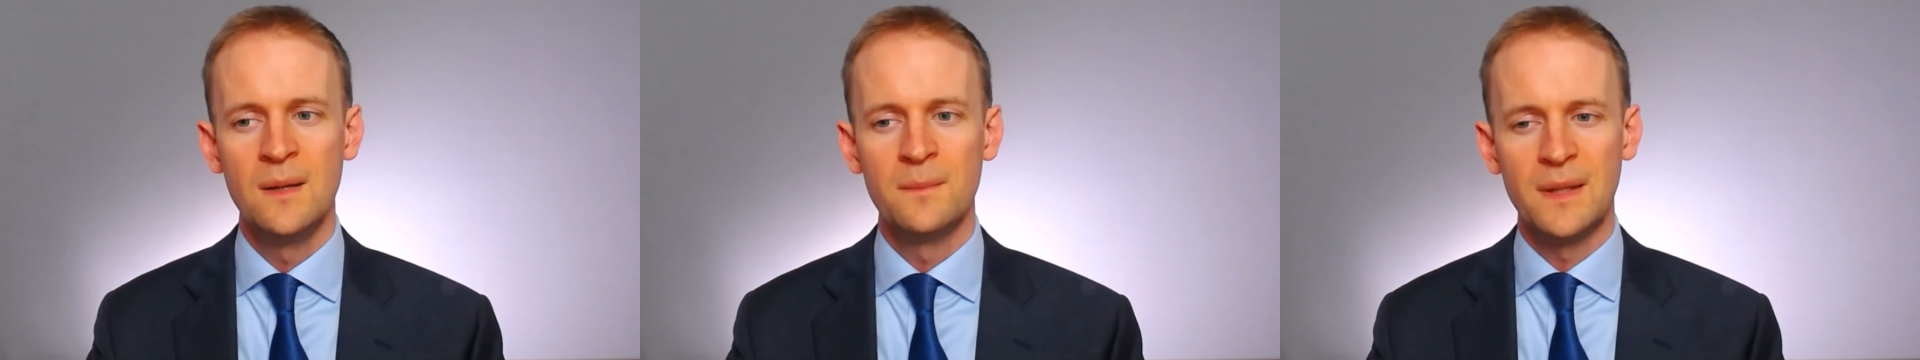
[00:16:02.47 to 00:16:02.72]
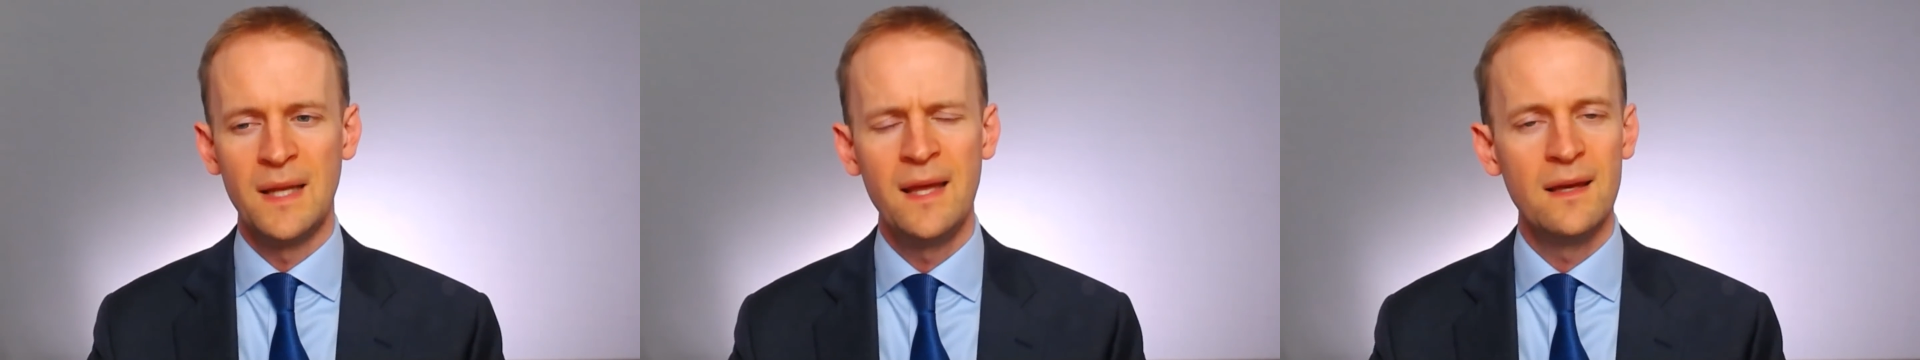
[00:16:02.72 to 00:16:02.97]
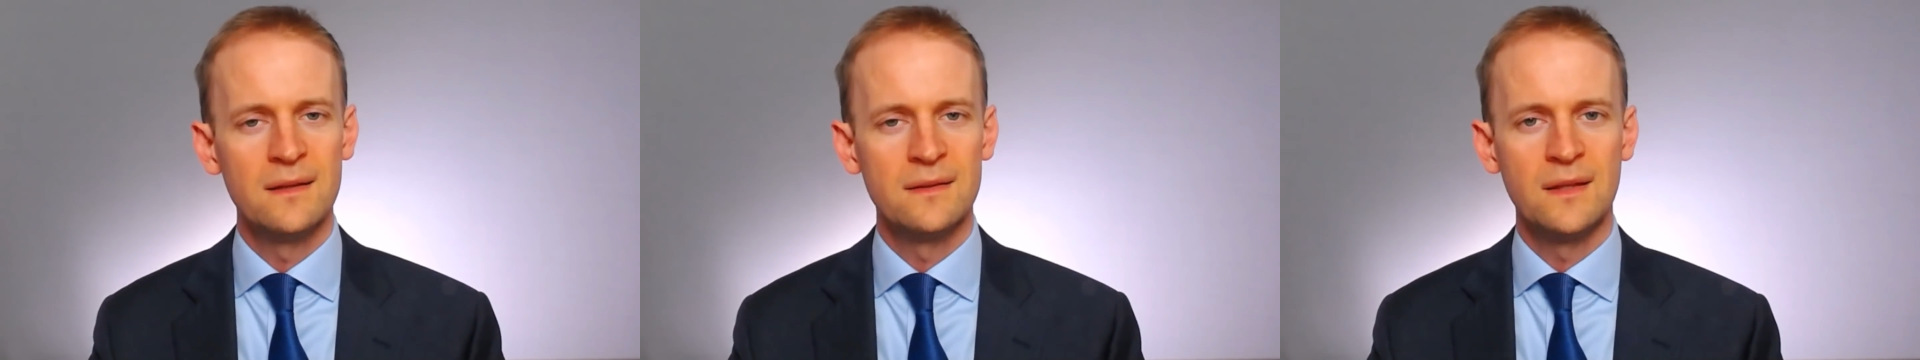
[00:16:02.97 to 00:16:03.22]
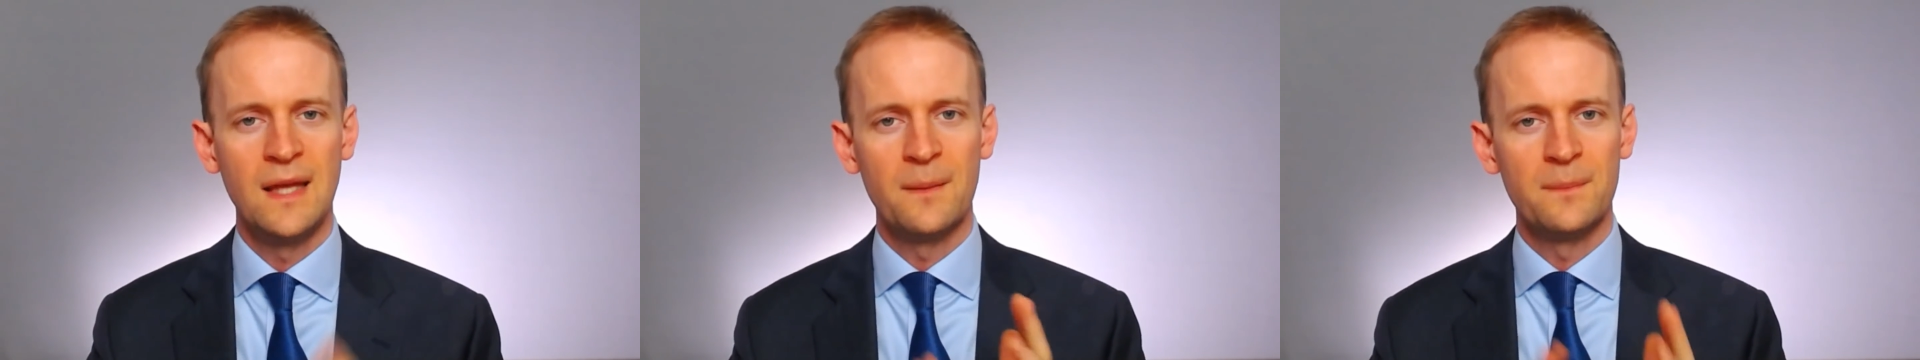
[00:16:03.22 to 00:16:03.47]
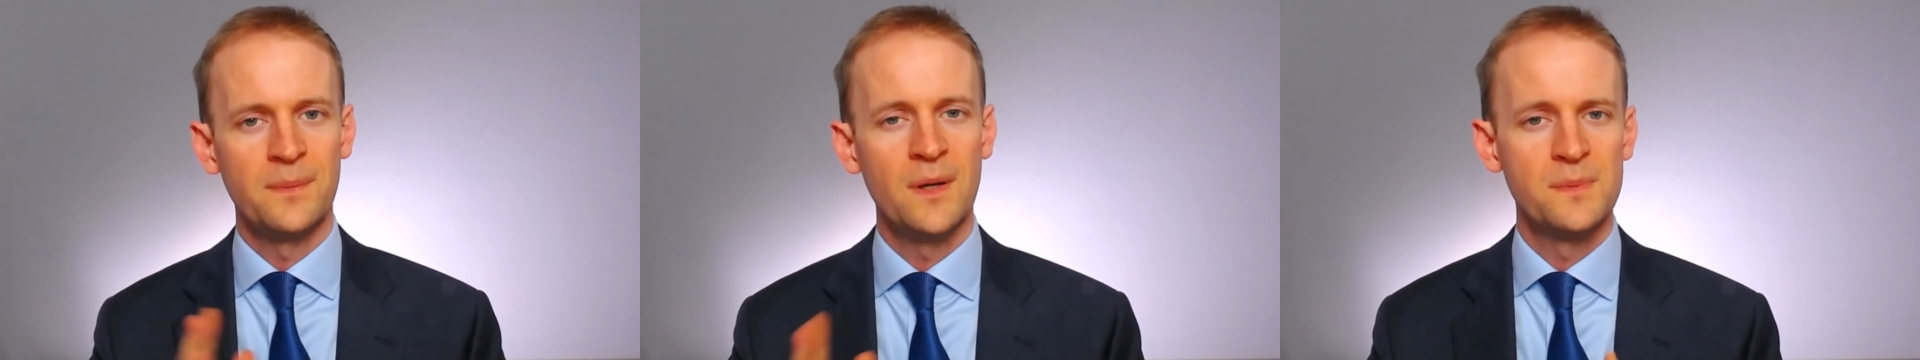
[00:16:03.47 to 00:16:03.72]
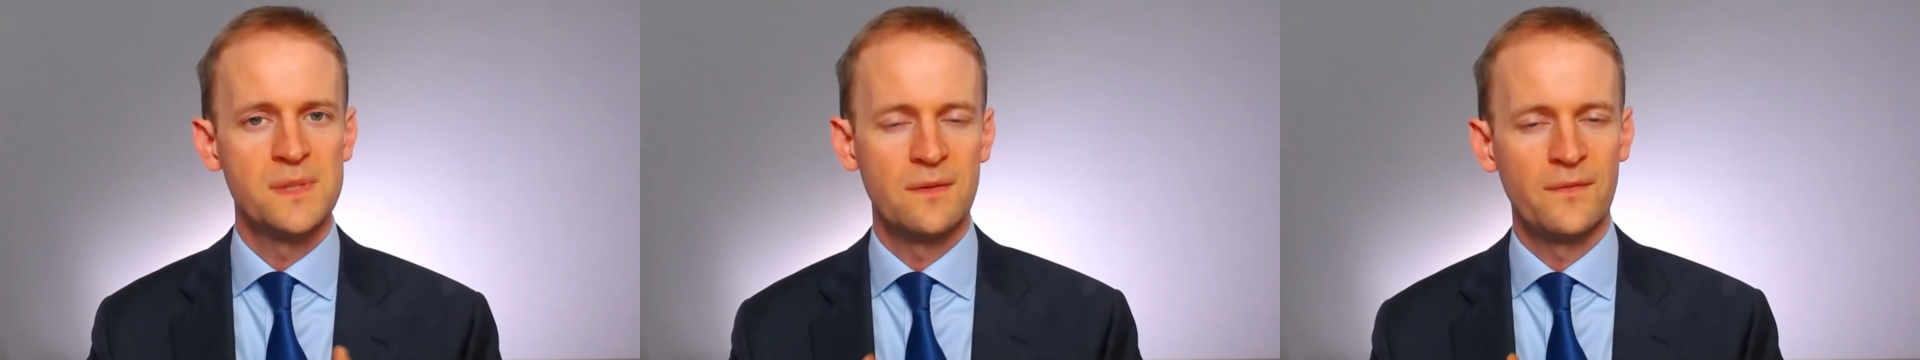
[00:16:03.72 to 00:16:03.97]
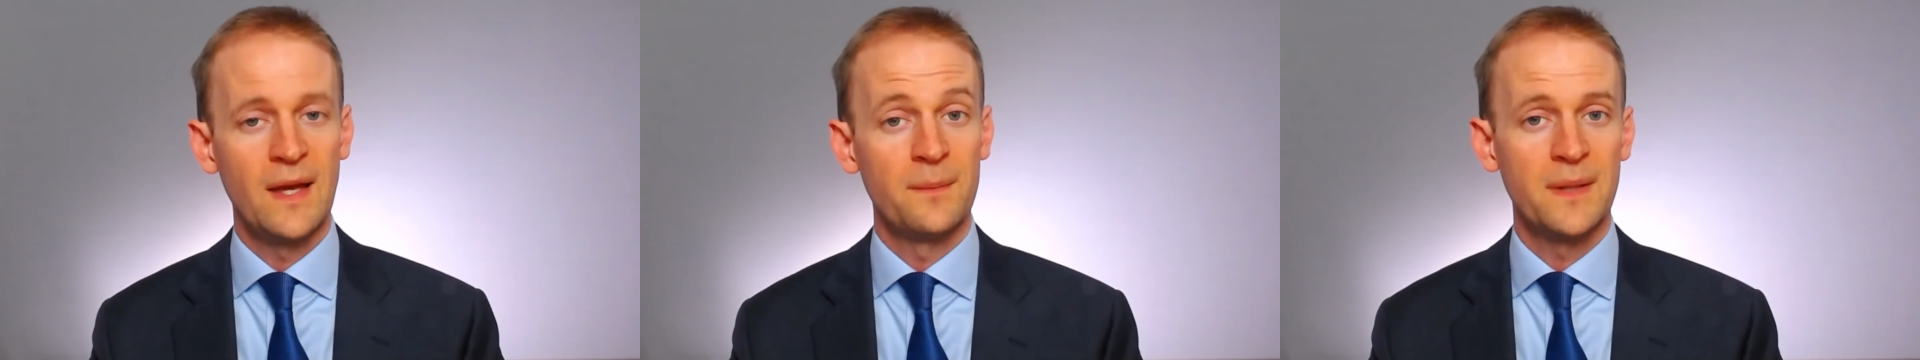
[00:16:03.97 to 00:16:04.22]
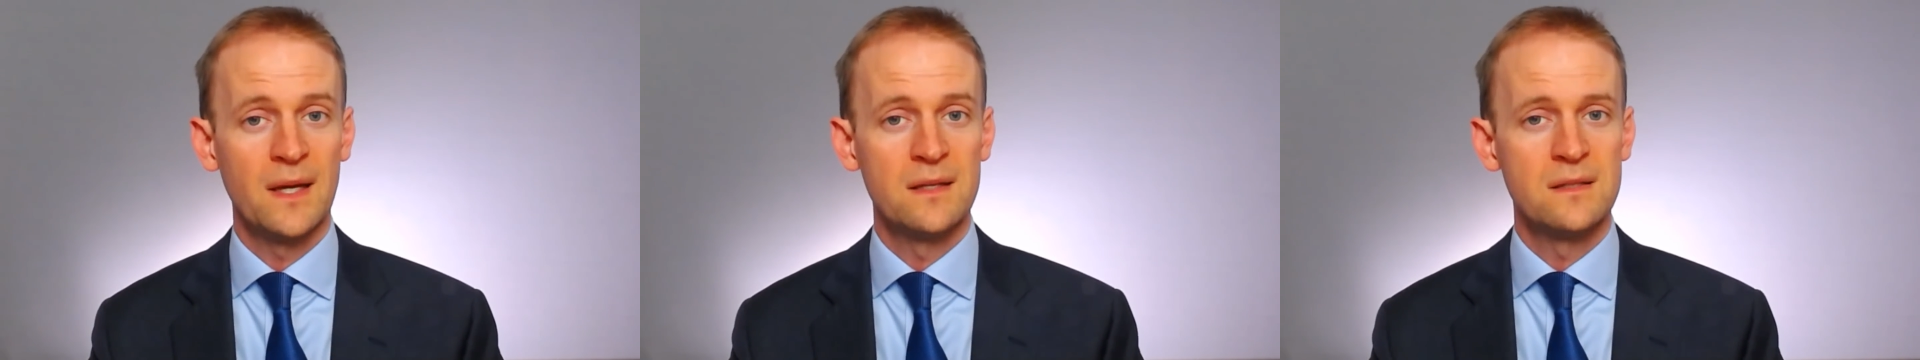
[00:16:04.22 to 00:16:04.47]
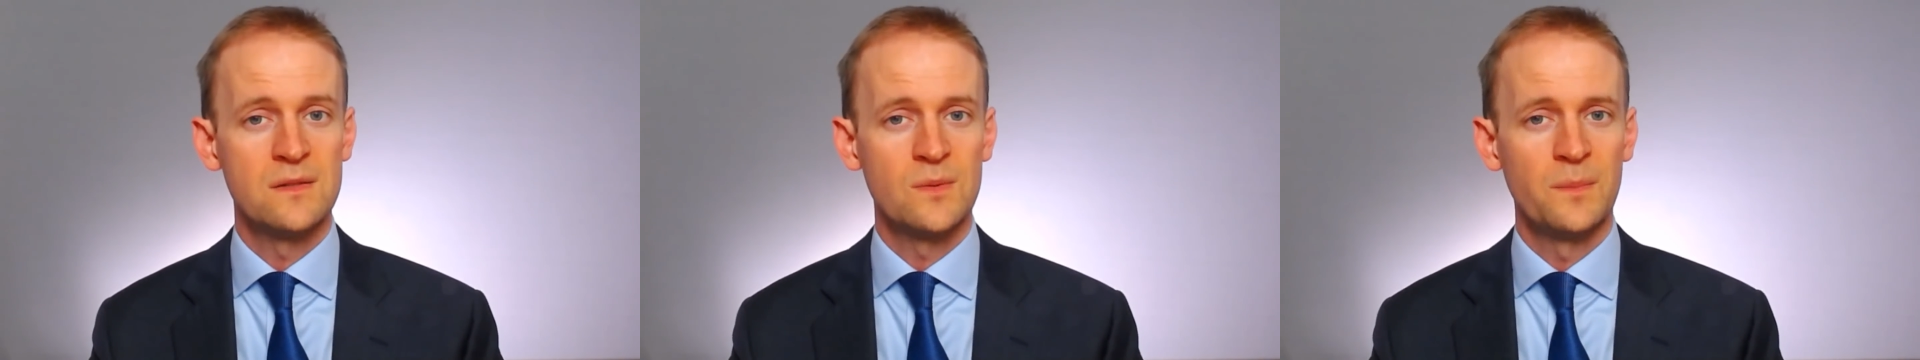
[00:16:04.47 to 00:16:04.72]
But here, the purpose of the applications would